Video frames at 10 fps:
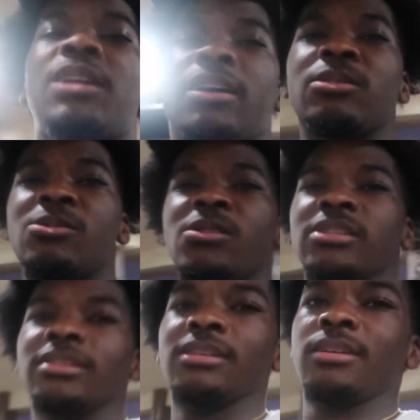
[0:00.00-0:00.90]
when I go to
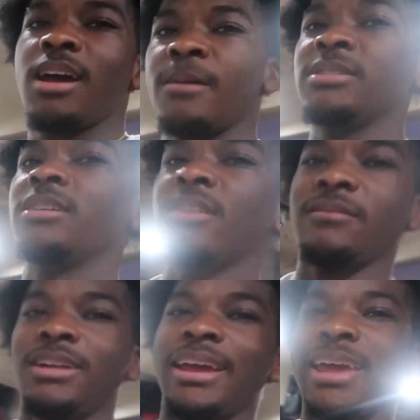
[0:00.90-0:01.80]
work. I'll be getting
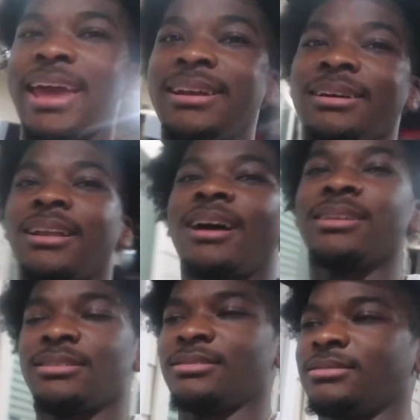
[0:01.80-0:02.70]
off like 8
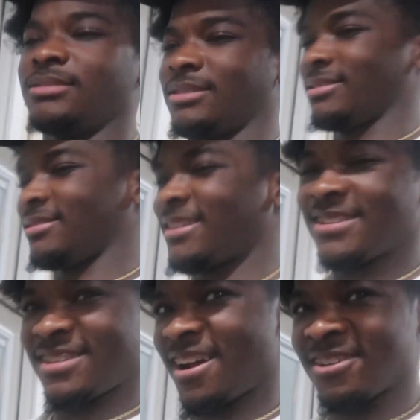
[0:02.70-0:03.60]
o'clock, and
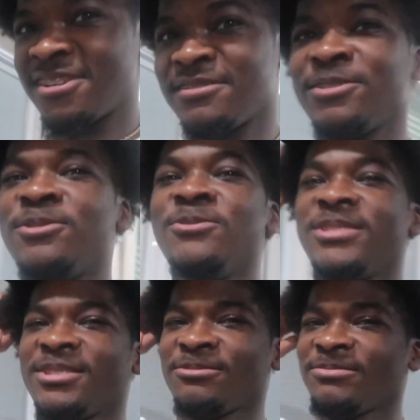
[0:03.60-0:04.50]
that's not enough to do
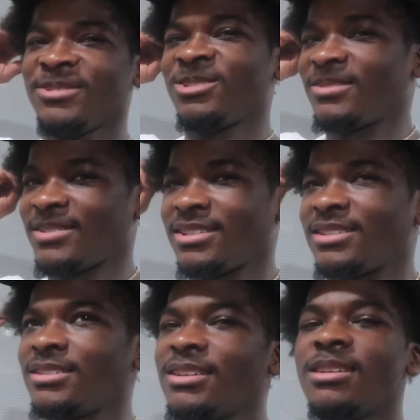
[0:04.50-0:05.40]
something, you know what I'm saying?